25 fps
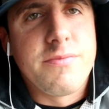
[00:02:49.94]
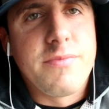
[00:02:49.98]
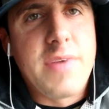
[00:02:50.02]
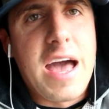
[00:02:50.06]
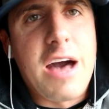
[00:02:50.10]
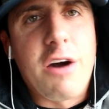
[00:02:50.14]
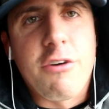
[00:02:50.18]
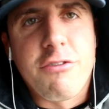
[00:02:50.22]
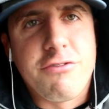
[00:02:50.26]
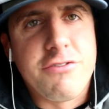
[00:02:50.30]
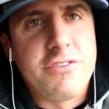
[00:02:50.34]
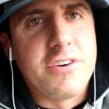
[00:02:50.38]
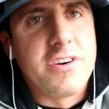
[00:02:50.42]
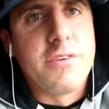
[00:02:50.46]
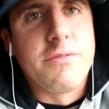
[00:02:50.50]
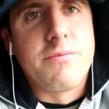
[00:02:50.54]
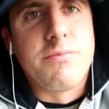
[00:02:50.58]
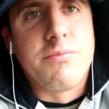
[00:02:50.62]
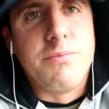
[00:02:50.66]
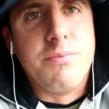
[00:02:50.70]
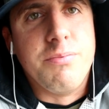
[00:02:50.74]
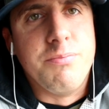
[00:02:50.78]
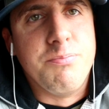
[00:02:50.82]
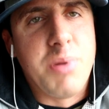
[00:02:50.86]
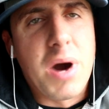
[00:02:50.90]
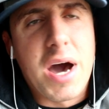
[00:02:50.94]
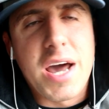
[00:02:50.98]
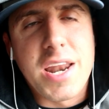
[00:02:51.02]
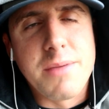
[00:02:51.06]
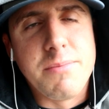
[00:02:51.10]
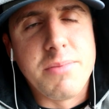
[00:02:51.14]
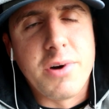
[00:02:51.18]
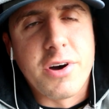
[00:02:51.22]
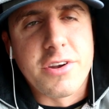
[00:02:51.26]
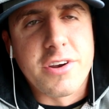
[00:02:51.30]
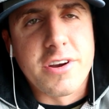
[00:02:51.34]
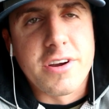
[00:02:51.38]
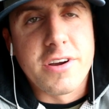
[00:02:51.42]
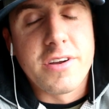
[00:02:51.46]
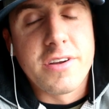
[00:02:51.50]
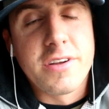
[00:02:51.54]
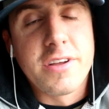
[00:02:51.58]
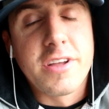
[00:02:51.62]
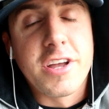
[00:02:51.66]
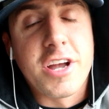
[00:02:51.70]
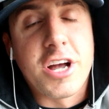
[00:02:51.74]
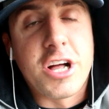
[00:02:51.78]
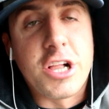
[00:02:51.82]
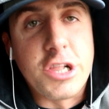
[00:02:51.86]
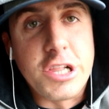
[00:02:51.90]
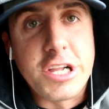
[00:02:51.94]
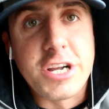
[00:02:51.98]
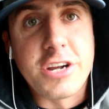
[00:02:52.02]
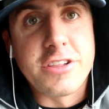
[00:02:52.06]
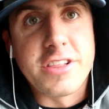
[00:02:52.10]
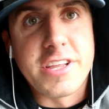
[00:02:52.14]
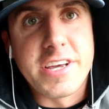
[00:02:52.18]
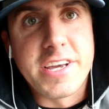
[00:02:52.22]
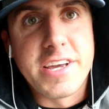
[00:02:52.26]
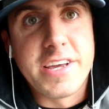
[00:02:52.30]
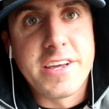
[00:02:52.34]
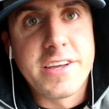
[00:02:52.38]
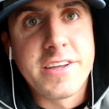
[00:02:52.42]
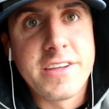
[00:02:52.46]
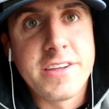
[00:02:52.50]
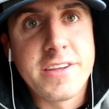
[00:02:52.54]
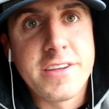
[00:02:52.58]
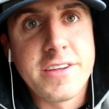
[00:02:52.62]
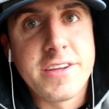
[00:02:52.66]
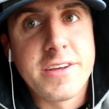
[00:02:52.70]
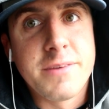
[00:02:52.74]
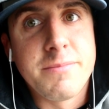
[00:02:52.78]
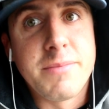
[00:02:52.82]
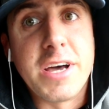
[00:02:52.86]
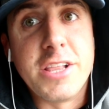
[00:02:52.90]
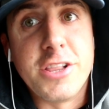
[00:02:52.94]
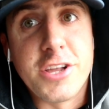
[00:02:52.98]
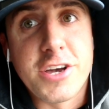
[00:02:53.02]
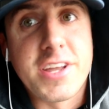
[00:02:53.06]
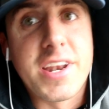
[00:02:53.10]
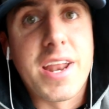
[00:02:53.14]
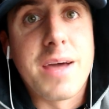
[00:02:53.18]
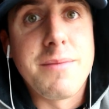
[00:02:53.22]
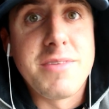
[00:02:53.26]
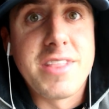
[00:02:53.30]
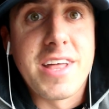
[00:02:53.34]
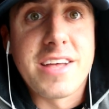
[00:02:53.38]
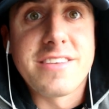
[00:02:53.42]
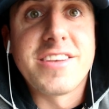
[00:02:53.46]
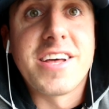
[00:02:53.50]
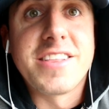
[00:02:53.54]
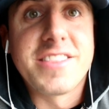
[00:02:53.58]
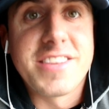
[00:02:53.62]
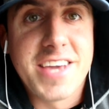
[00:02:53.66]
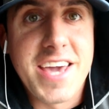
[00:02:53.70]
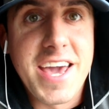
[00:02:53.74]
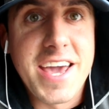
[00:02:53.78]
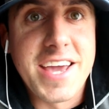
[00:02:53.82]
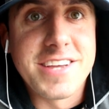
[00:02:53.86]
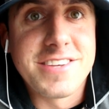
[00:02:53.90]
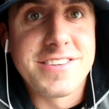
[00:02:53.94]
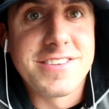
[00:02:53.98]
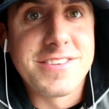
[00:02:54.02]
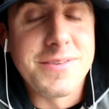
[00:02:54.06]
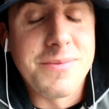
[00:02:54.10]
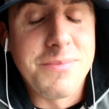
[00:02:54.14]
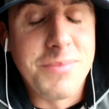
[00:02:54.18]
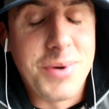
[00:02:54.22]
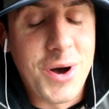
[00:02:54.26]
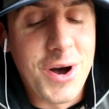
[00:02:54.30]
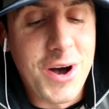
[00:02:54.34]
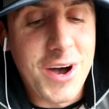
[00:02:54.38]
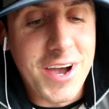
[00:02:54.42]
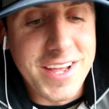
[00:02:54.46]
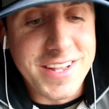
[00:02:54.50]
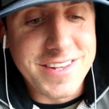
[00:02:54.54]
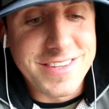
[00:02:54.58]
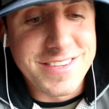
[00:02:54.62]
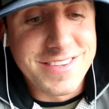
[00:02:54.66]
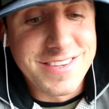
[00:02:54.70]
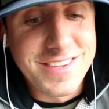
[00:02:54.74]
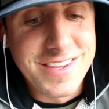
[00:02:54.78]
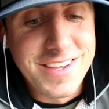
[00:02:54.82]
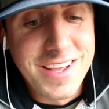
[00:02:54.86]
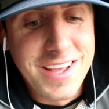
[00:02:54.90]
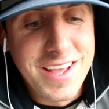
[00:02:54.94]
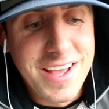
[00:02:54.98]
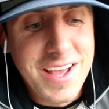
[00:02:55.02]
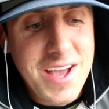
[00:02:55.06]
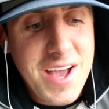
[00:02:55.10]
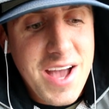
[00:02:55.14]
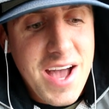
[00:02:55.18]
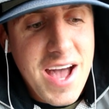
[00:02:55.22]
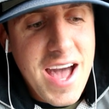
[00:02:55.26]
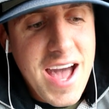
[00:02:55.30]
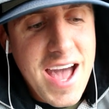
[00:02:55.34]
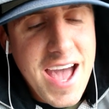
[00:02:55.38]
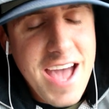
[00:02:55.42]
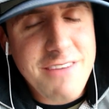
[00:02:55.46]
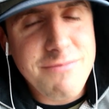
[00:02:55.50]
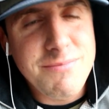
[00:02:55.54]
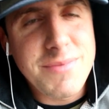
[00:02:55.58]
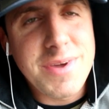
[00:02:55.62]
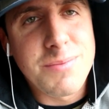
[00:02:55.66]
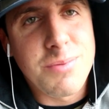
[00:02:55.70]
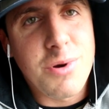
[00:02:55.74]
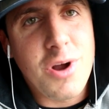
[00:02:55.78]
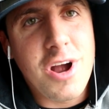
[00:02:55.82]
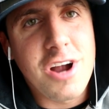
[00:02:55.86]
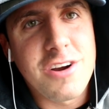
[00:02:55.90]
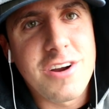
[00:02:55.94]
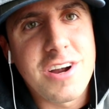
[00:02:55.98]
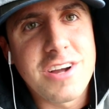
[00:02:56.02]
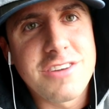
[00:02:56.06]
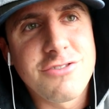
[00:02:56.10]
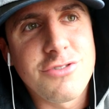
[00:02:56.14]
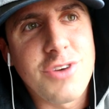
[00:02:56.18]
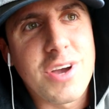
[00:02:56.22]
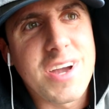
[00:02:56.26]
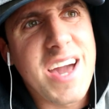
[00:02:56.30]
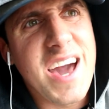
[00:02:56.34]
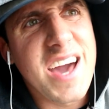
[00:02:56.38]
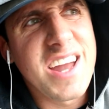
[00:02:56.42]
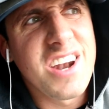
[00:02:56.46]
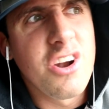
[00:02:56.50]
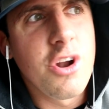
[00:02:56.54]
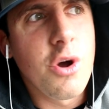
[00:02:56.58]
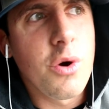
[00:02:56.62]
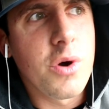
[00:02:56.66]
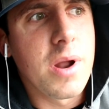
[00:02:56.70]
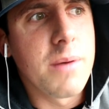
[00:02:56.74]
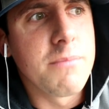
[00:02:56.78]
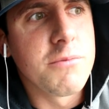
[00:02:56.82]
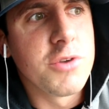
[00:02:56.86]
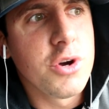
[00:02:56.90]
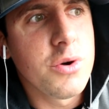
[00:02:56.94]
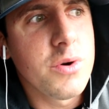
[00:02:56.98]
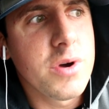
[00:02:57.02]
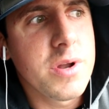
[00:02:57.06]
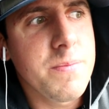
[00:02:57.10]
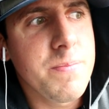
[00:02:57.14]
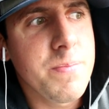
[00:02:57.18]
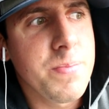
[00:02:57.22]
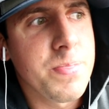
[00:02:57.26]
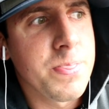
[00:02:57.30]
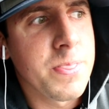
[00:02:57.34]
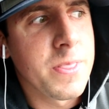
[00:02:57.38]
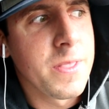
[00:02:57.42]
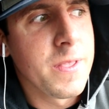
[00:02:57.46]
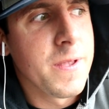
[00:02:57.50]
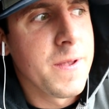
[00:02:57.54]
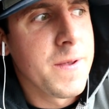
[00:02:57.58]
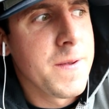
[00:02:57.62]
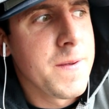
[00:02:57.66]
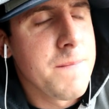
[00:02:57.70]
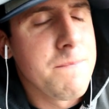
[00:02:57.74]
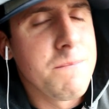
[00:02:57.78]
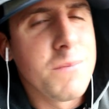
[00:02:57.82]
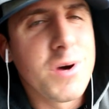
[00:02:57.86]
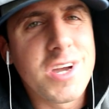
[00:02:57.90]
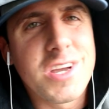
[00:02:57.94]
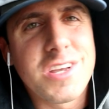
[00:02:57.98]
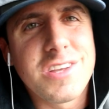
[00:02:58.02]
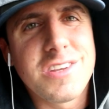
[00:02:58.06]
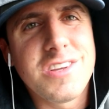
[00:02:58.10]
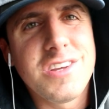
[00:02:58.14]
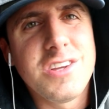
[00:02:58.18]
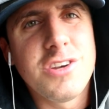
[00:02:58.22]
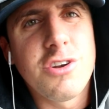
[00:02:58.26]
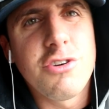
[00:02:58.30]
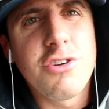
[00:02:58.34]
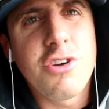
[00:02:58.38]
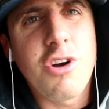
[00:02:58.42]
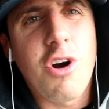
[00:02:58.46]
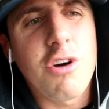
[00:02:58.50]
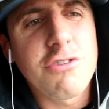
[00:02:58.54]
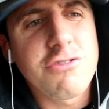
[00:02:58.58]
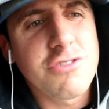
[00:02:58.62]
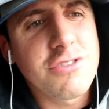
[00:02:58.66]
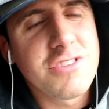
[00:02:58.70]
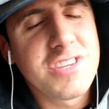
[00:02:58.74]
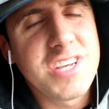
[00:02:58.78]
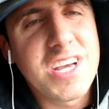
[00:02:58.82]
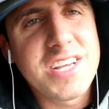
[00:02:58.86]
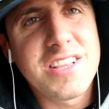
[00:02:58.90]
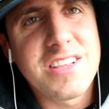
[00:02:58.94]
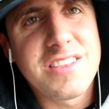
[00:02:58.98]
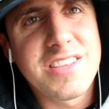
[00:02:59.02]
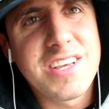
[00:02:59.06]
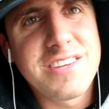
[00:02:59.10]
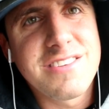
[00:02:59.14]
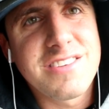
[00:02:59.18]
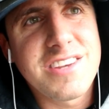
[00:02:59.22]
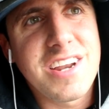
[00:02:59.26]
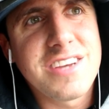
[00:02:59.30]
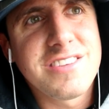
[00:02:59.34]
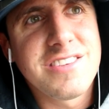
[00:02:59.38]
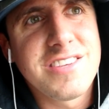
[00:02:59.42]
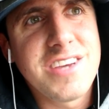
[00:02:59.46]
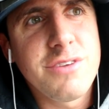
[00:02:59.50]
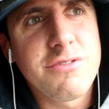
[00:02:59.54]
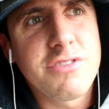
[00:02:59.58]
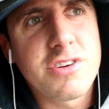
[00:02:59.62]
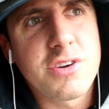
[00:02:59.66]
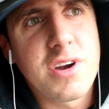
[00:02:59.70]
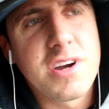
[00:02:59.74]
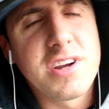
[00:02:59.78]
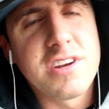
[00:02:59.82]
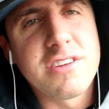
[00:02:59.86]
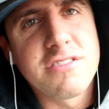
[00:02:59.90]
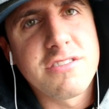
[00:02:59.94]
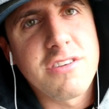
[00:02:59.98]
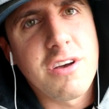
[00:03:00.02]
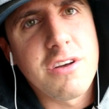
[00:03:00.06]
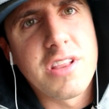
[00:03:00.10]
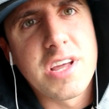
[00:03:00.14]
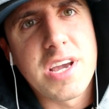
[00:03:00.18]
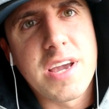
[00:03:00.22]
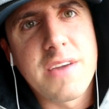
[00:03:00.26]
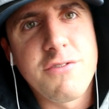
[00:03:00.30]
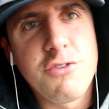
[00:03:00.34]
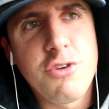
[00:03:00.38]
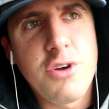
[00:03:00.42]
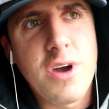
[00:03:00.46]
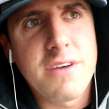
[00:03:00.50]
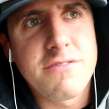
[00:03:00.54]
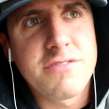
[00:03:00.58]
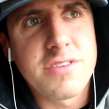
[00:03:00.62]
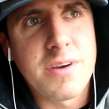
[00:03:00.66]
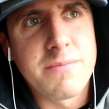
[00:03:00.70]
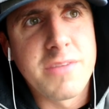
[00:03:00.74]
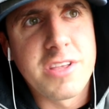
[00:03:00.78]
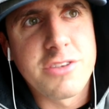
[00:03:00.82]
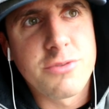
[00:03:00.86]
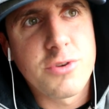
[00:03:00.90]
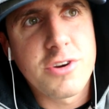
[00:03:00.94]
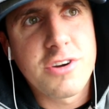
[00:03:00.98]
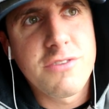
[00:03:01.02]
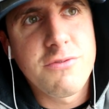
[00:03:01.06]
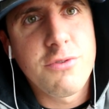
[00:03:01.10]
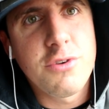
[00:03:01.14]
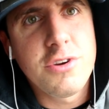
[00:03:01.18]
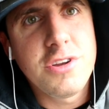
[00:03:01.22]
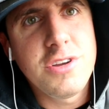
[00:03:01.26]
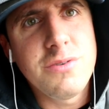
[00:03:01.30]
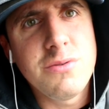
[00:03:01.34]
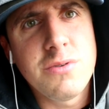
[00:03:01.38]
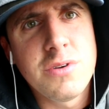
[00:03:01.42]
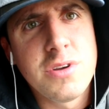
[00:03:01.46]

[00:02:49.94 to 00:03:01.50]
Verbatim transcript: alpha bodybuilder, clearly, by looking at me, that's not the case. But I have made progress, so I kind of know what I'm doing. But you know, you also take the things that I say with a grain of salt. Like if you have something that's working for you,